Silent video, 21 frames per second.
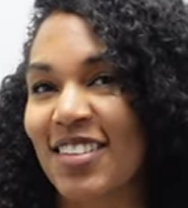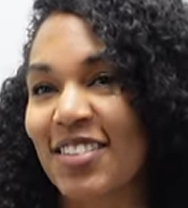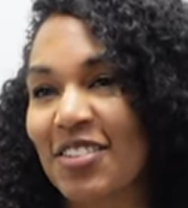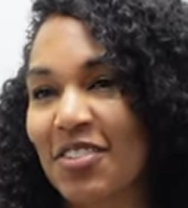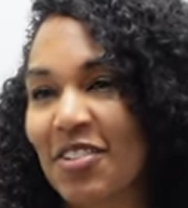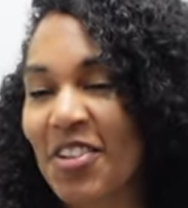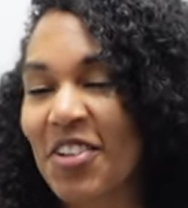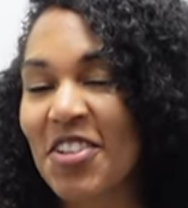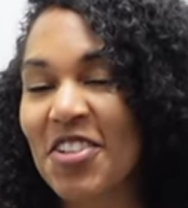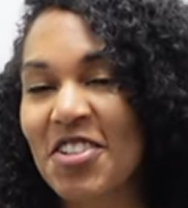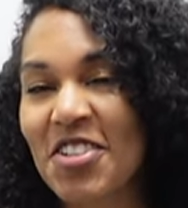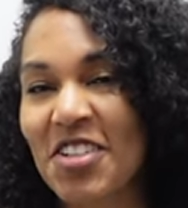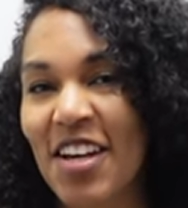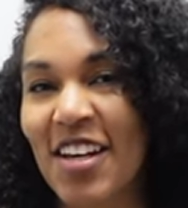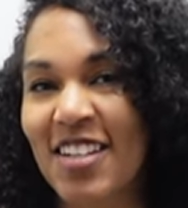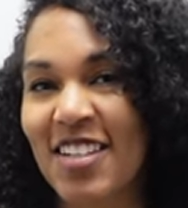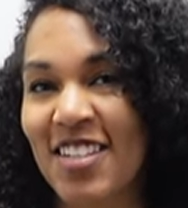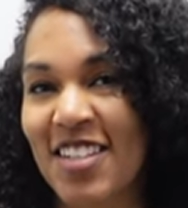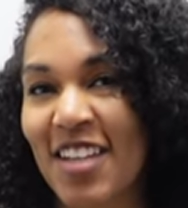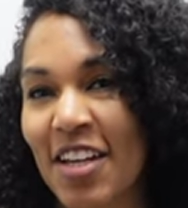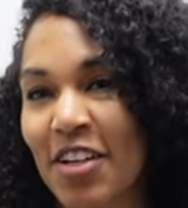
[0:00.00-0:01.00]
What are the
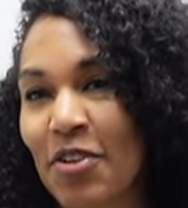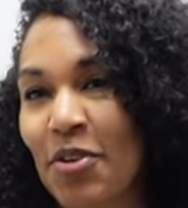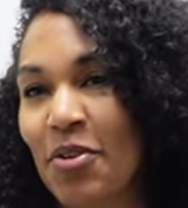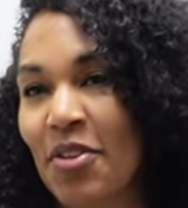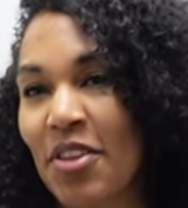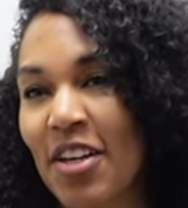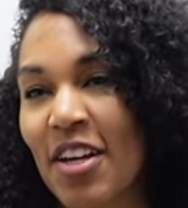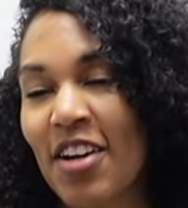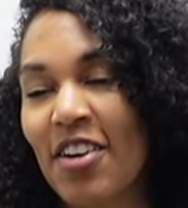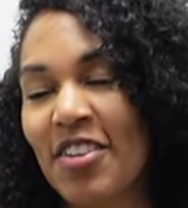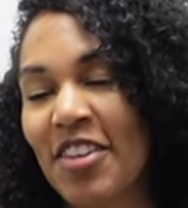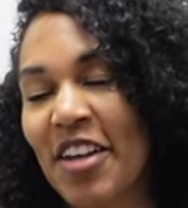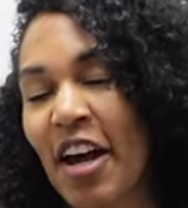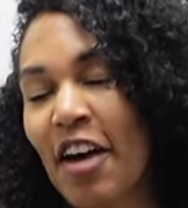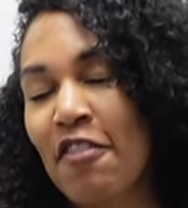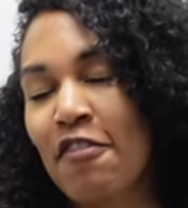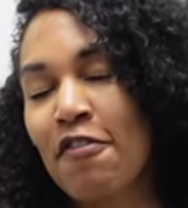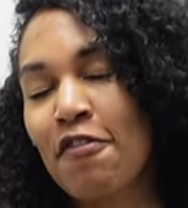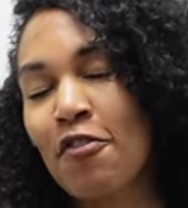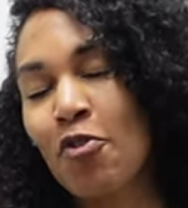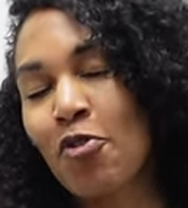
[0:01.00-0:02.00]
chances I go there? They have
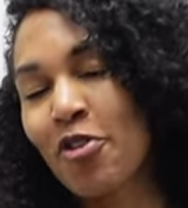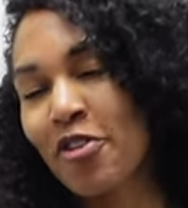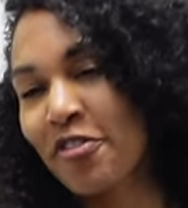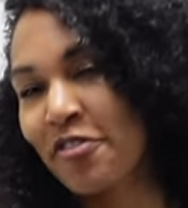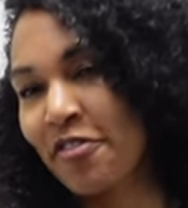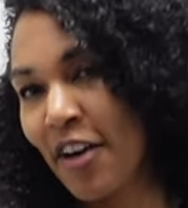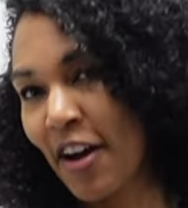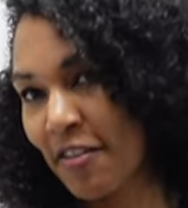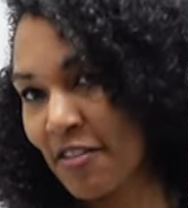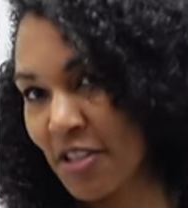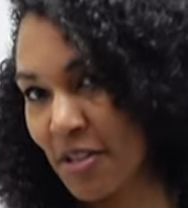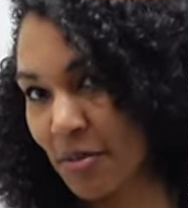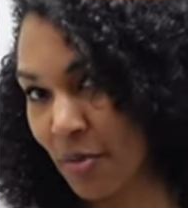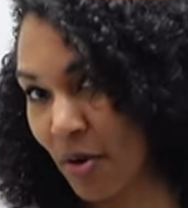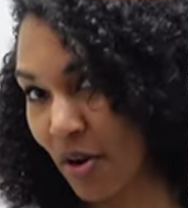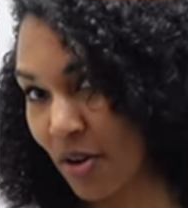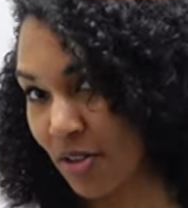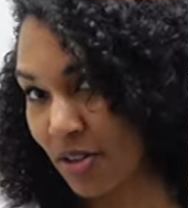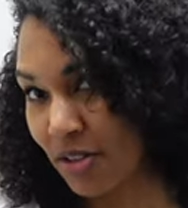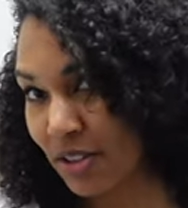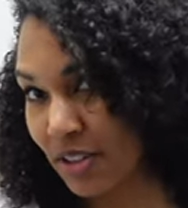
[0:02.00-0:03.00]
4 or 5
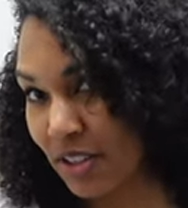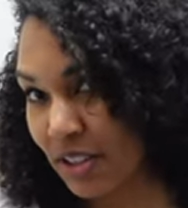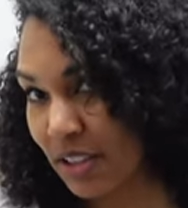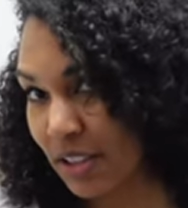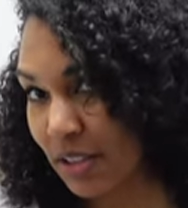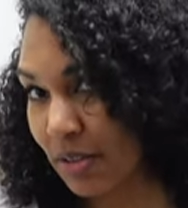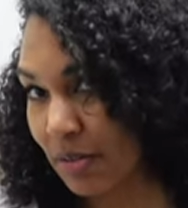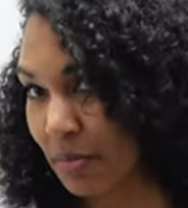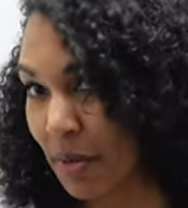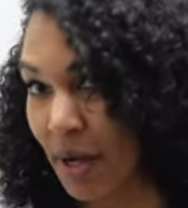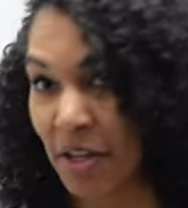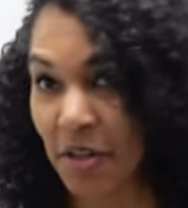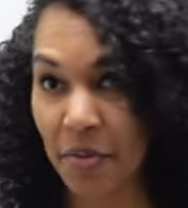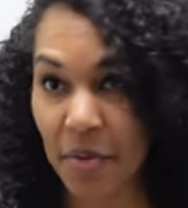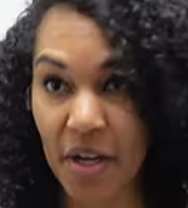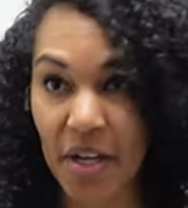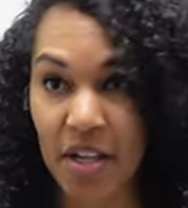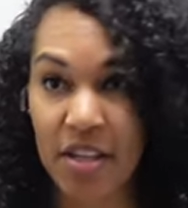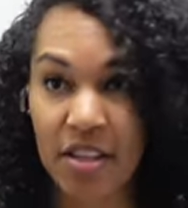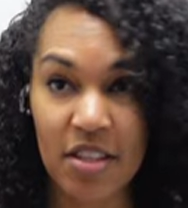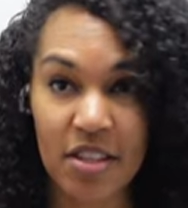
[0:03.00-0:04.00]
smalls. By the
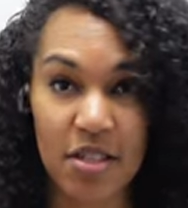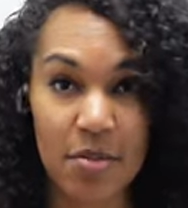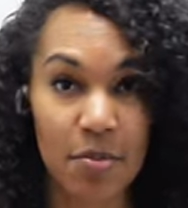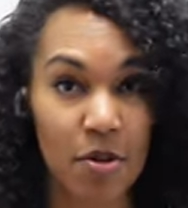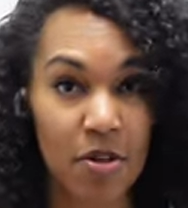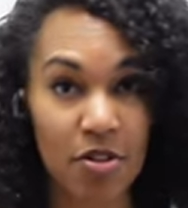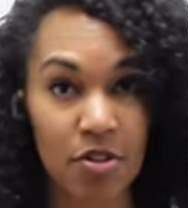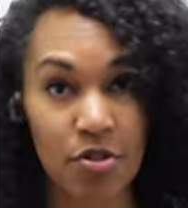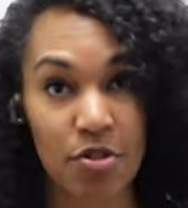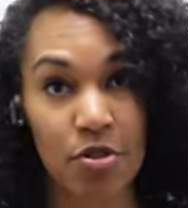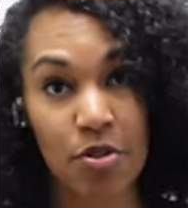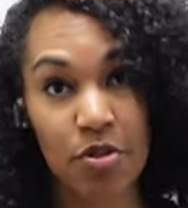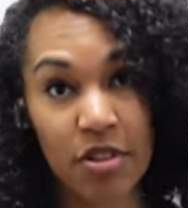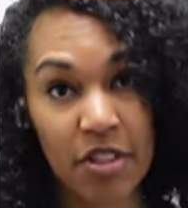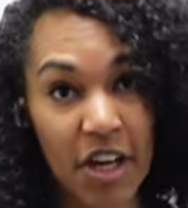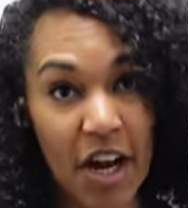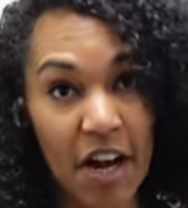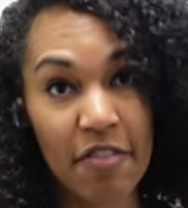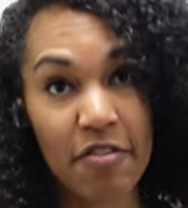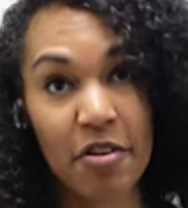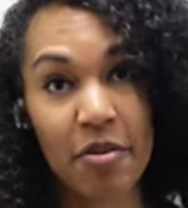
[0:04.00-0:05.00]
way, the smalls are sold out
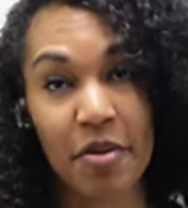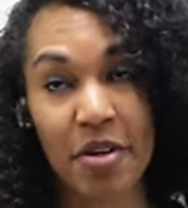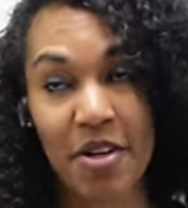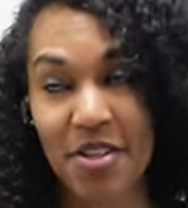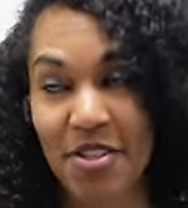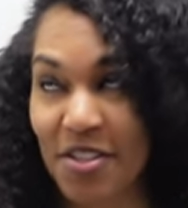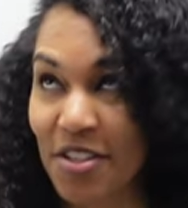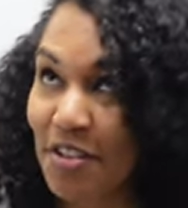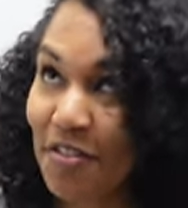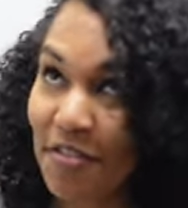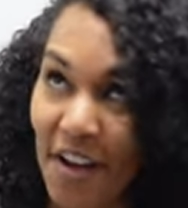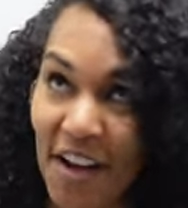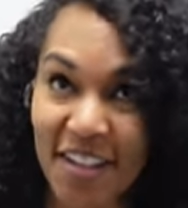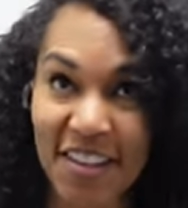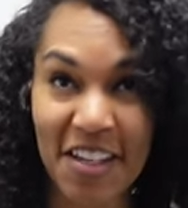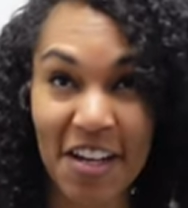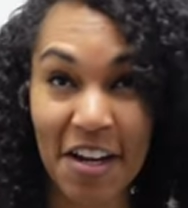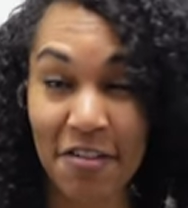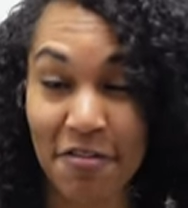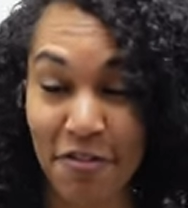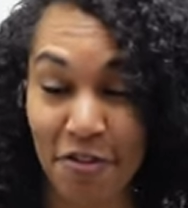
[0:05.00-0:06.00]
everywhere, so the fact they
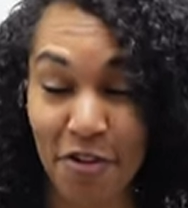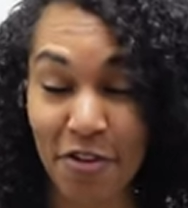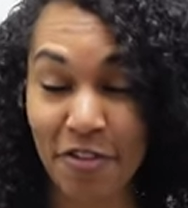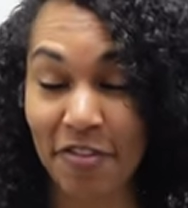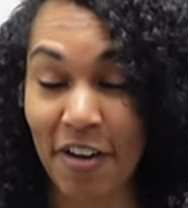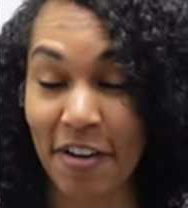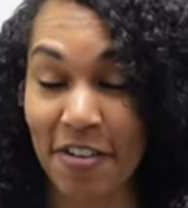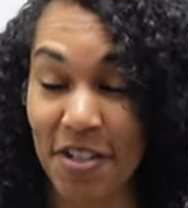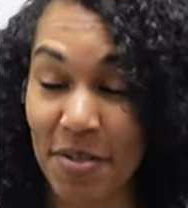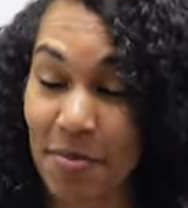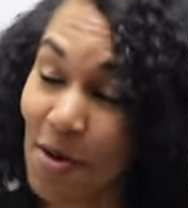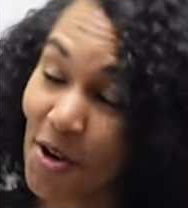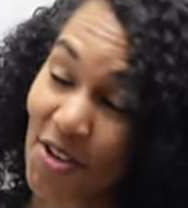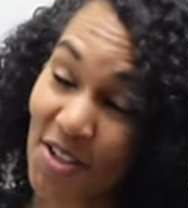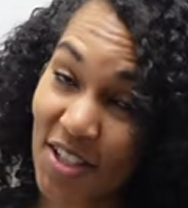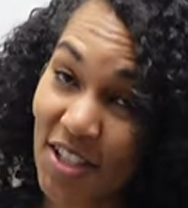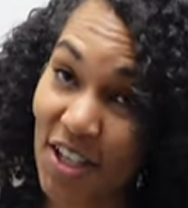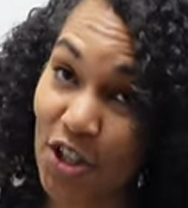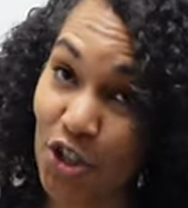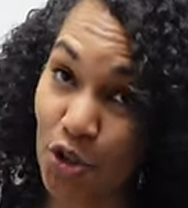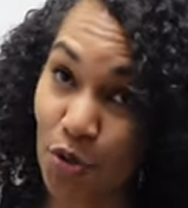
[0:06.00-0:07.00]
have 4 or 5 smalls
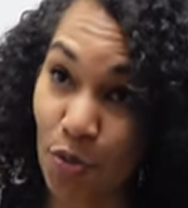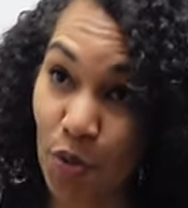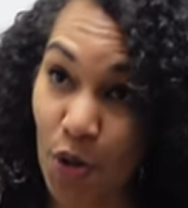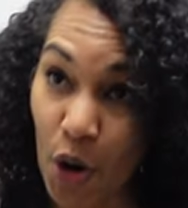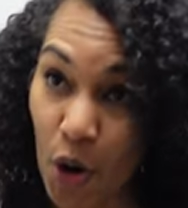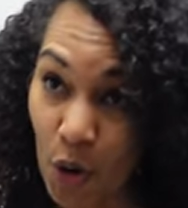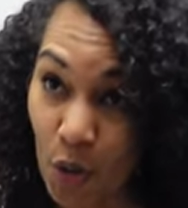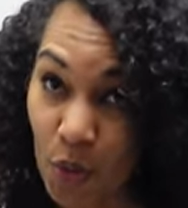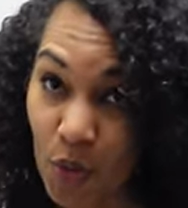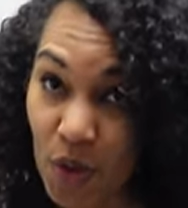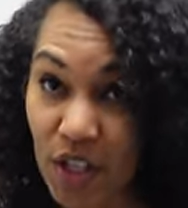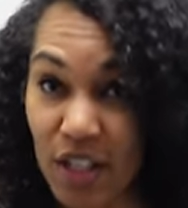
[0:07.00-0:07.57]
lets you know.